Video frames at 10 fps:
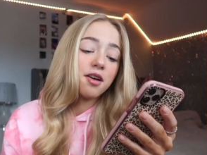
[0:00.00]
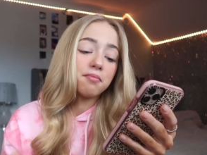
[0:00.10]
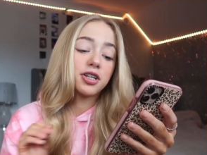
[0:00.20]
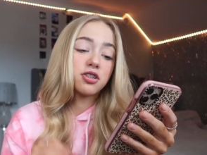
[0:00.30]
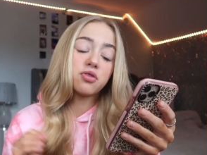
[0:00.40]

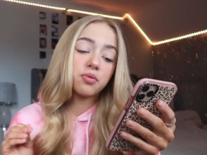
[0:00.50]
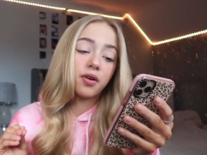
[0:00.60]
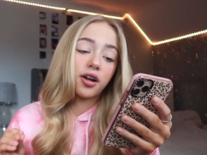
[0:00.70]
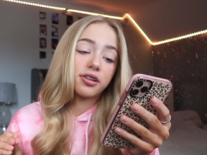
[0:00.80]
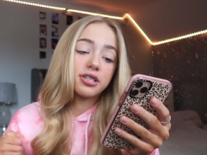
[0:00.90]
my Jordan
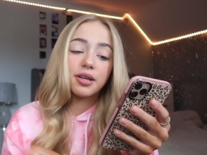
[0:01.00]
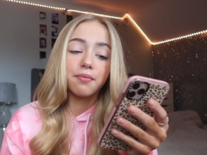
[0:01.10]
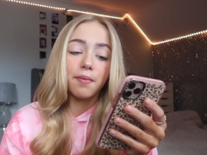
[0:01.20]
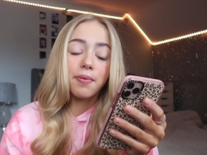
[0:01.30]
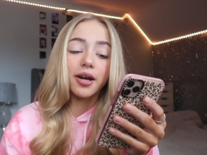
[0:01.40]
ones,
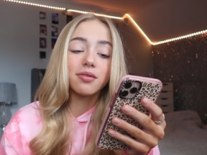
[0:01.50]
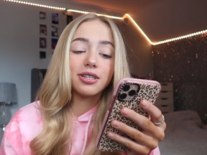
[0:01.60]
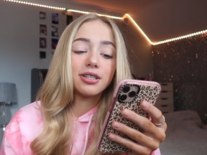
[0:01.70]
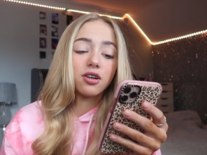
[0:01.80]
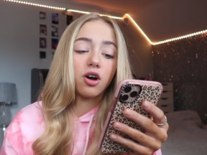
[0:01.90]
my P L
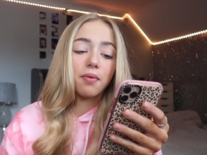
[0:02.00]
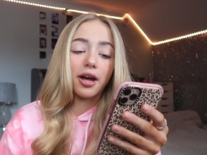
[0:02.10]
T top,